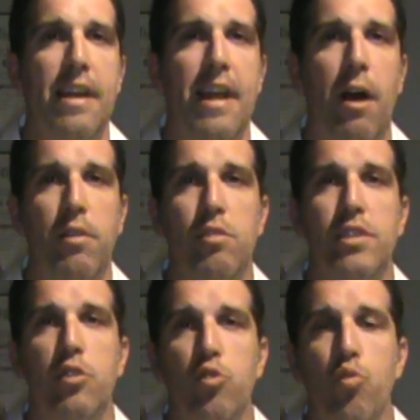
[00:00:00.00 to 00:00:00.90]
Now, there
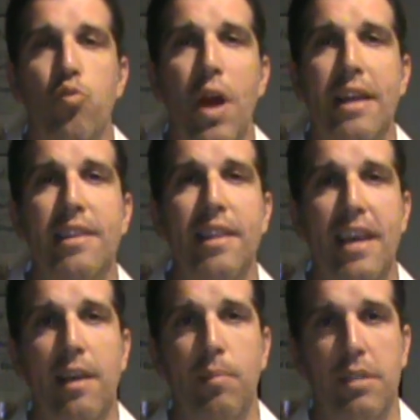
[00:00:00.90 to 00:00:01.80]
is a direct
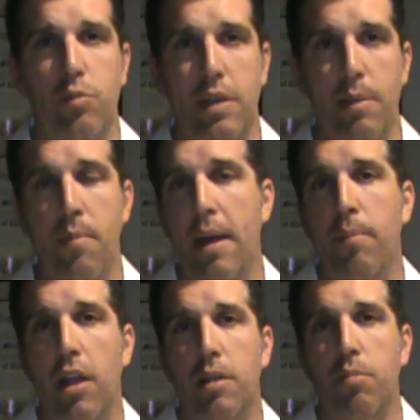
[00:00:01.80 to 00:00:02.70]
link between
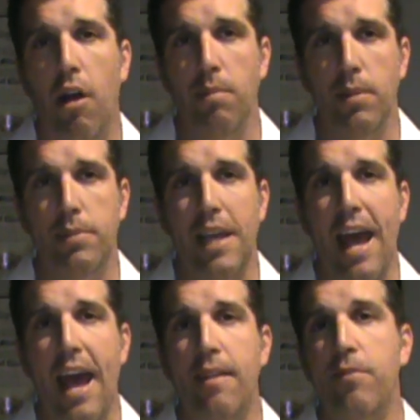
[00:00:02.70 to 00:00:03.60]
metabolic problems
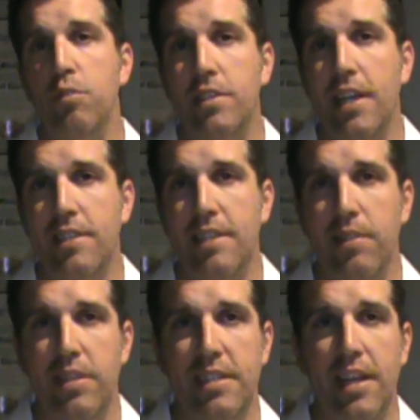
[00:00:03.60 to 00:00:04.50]
and food
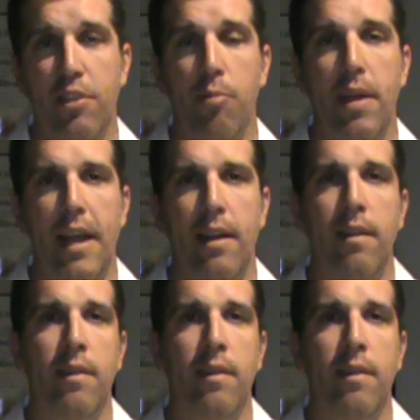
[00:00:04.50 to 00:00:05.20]
sensitivities and your pain.